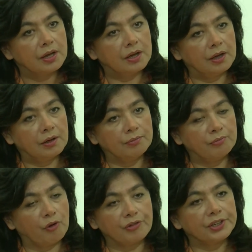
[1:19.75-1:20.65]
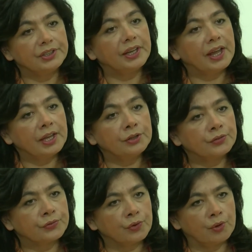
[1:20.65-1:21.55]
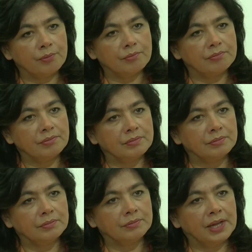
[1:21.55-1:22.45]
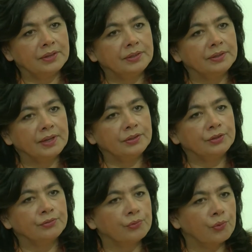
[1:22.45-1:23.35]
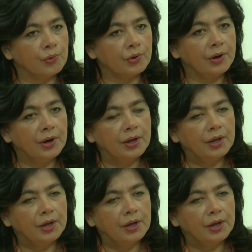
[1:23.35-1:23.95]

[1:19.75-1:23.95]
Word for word: um, over a decade from 1994